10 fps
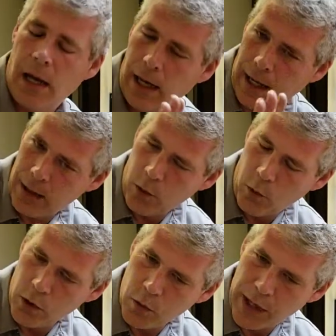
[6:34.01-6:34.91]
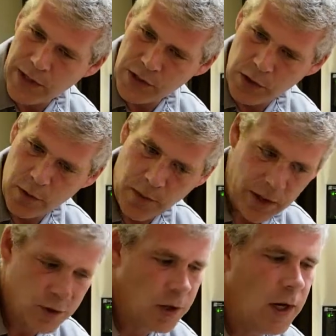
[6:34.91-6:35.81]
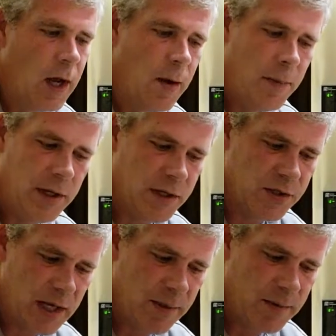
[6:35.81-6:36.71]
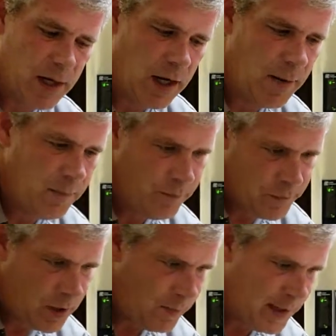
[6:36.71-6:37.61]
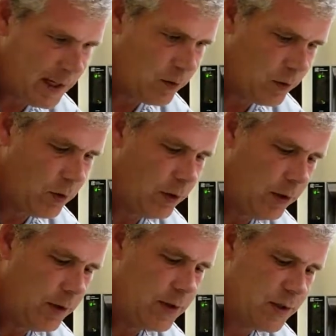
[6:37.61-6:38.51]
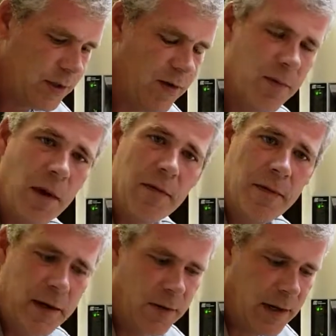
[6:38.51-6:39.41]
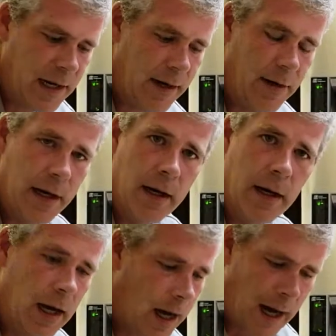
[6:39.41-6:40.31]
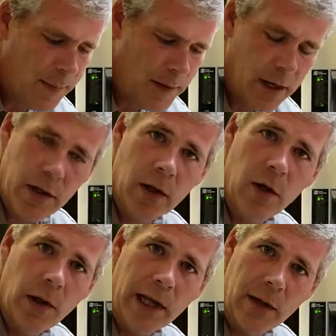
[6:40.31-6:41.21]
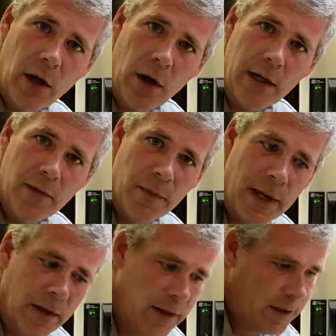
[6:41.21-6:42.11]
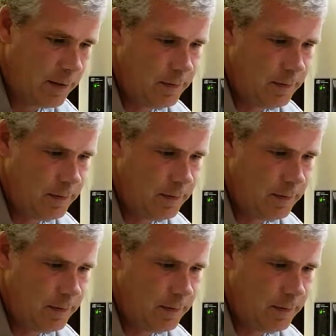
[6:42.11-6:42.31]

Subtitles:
I don't want to waste too much, but at the same time, I'm handling all of this stuff. My feet are in that area. I'm not going to collect the honey from down there.